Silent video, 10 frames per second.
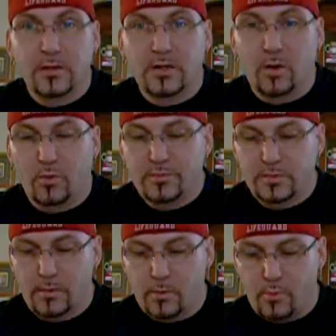You know,
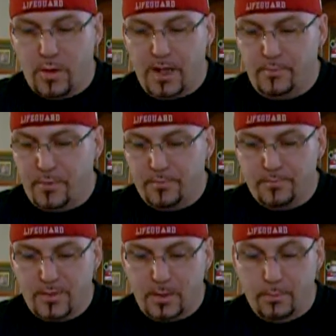rape,
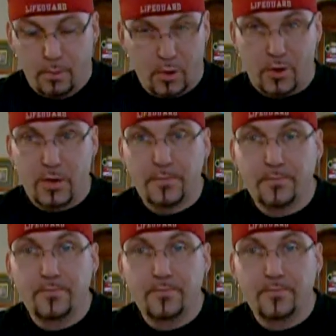murder,